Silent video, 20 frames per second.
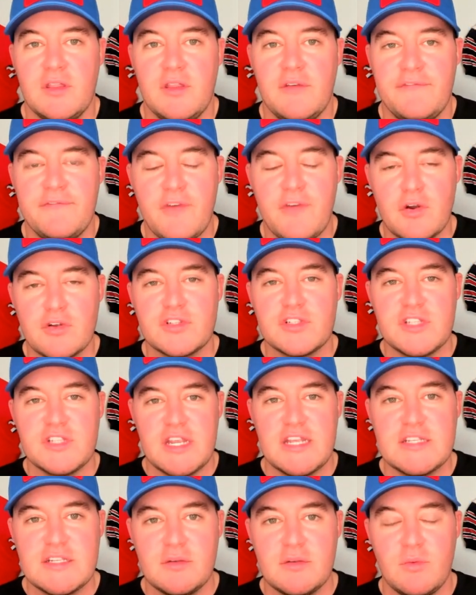the first
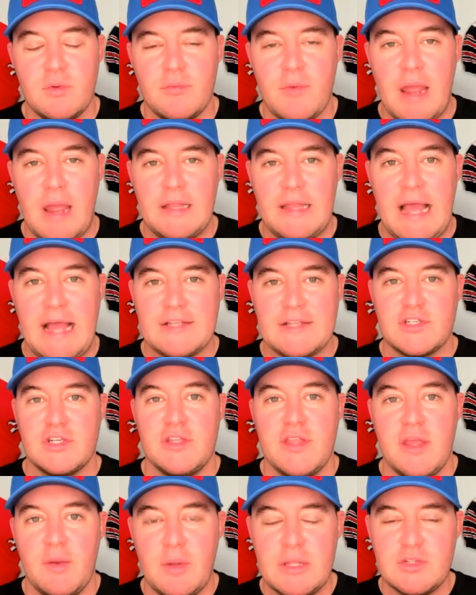season with Rhett Lashlee,
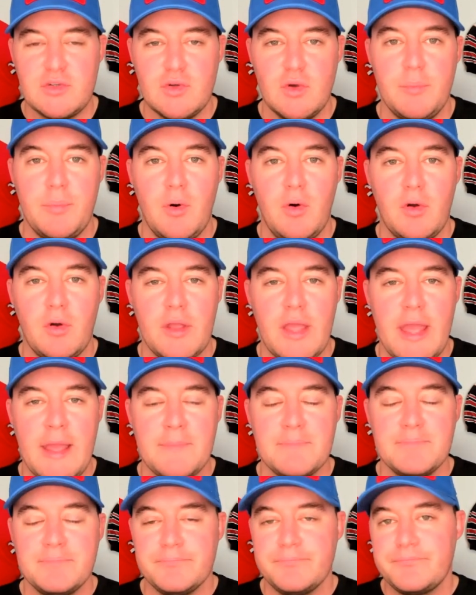they went to a bowl
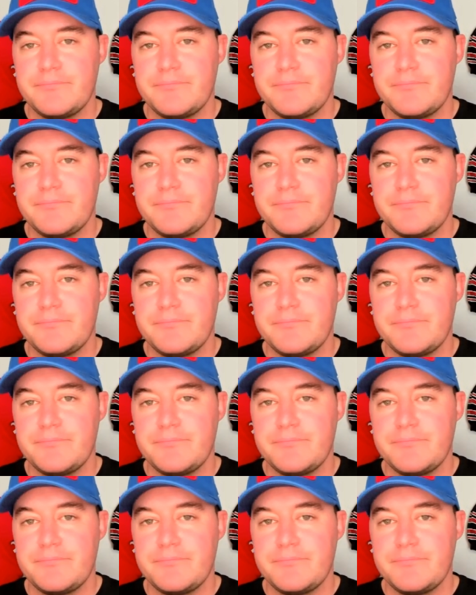game.